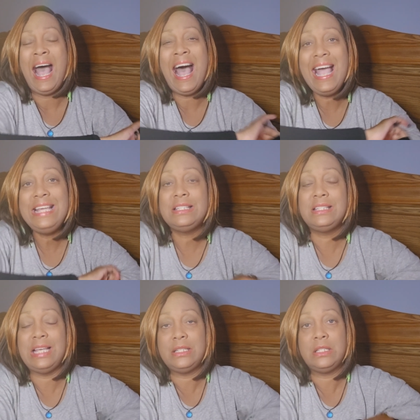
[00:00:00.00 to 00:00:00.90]
I
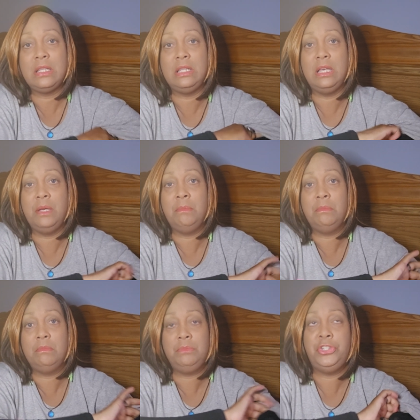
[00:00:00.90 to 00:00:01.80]
said to them
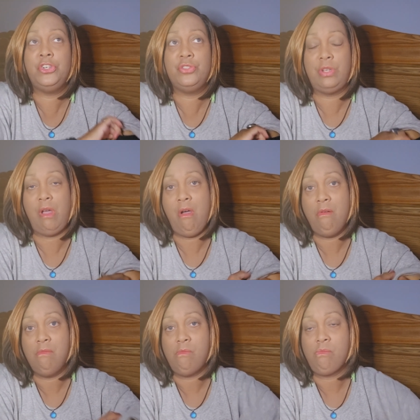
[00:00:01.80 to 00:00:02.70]
years ago,